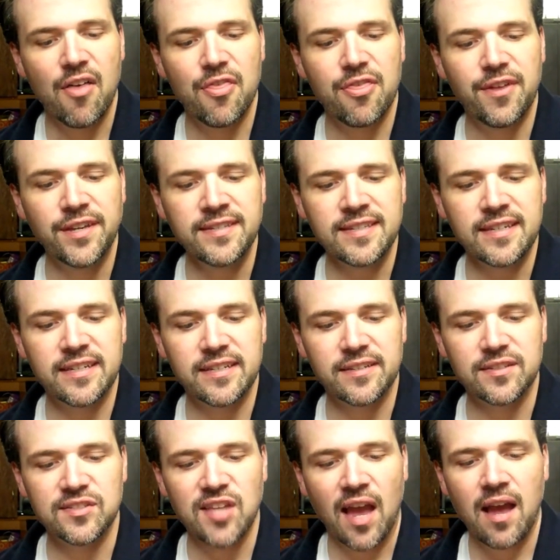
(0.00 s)
This
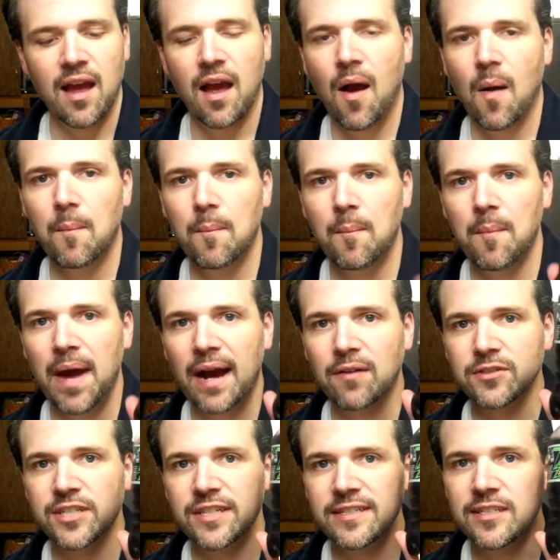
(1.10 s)
is
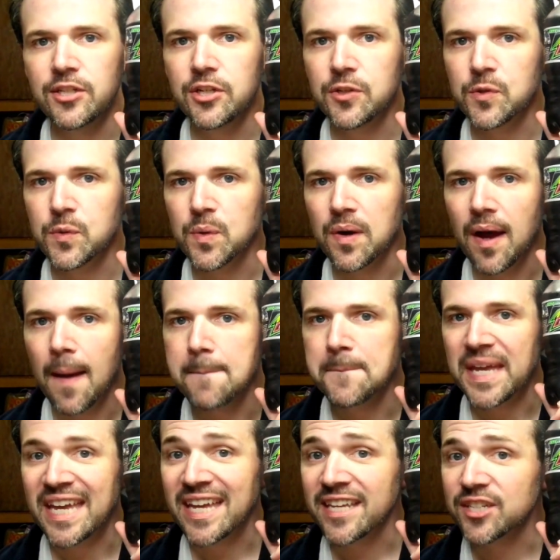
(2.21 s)
Mountain Dew
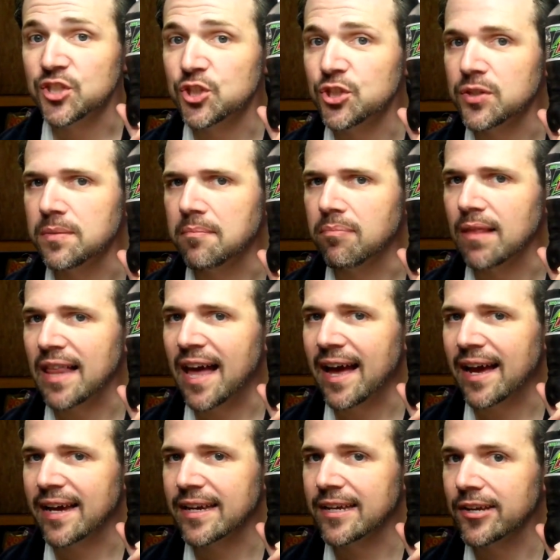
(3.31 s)
Pitch
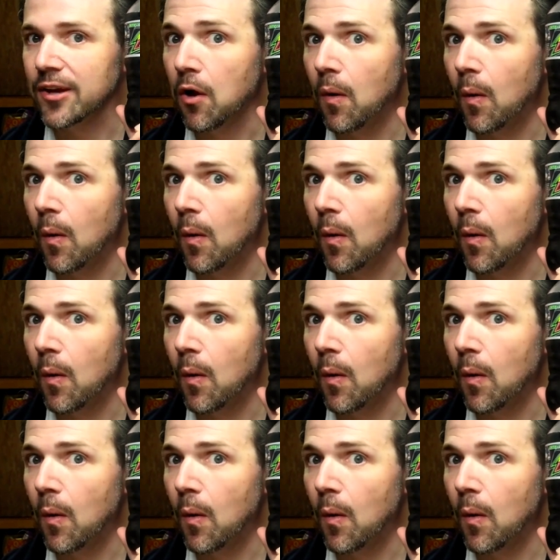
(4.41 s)
Black.